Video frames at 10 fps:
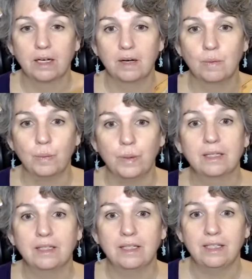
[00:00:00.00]

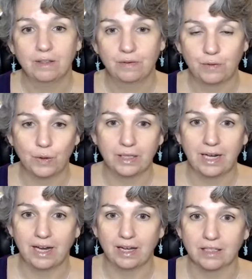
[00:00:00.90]
weekly
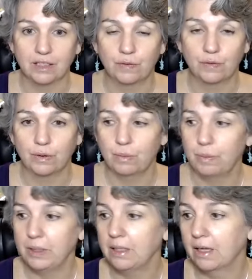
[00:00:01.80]
forecast for the
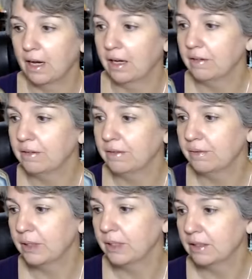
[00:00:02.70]
week of,
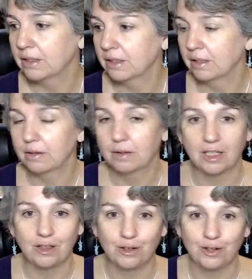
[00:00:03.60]
what is the
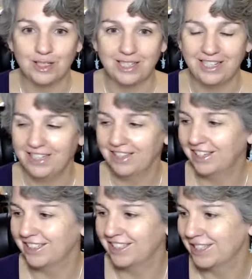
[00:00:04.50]

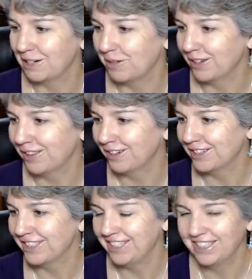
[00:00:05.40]
13th, December
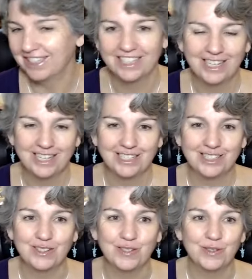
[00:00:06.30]
13th
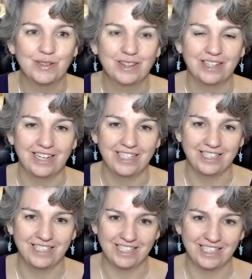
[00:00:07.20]
to the
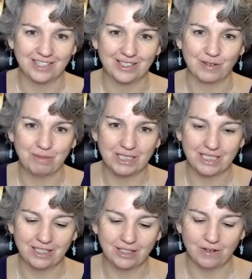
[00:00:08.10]
19th. So I'm
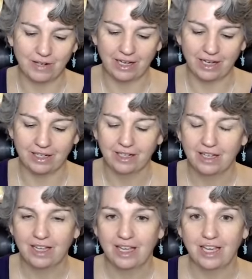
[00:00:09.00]
just going to go ahead
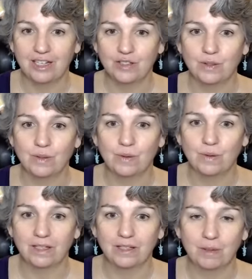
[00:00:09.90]
and do
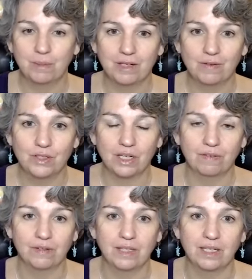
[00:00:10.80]
a little bit of
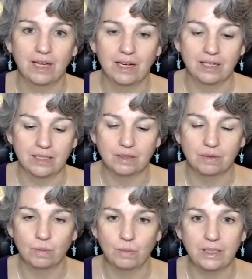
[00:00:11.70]
shuffling as
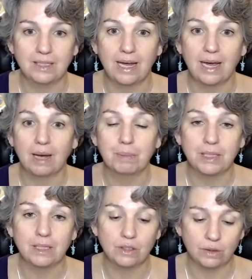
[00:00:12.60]
we tap
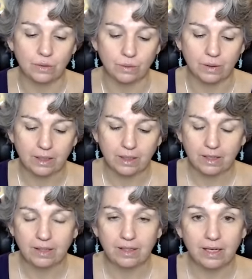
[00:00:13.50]
into
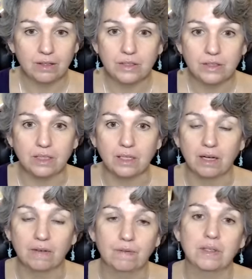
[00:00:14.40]
the energy
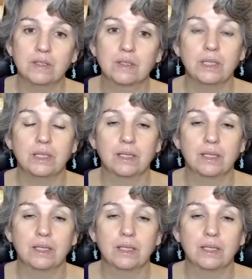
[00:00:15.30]
of this week